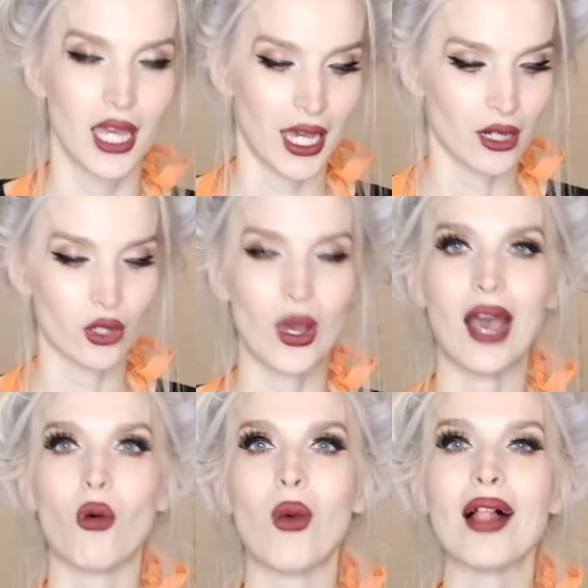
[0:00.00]
I don't know
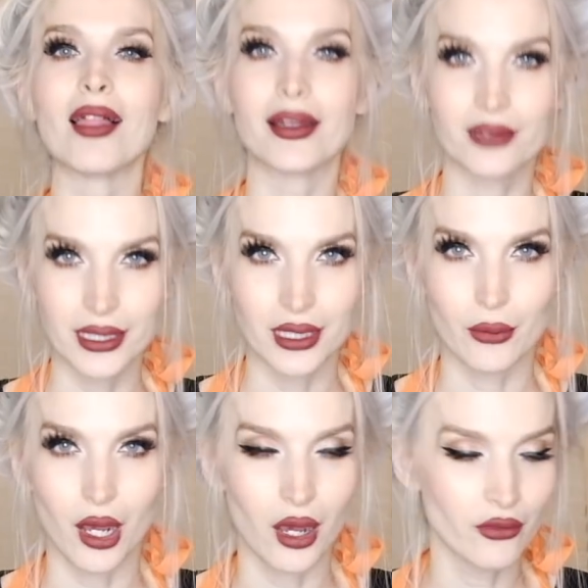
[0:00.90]
how well I cleaned them
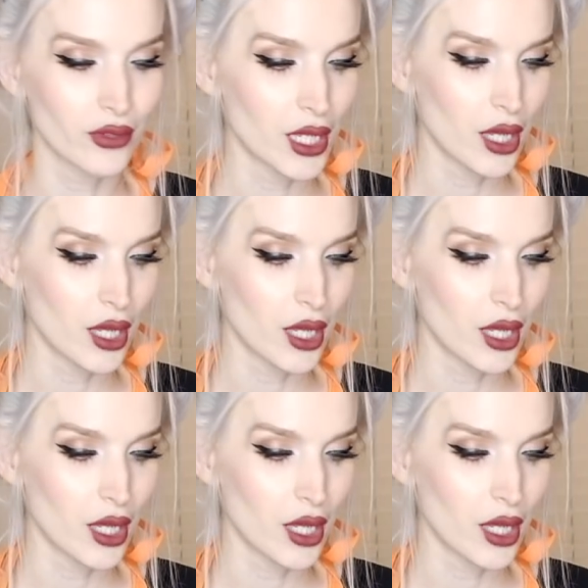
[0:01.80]
off.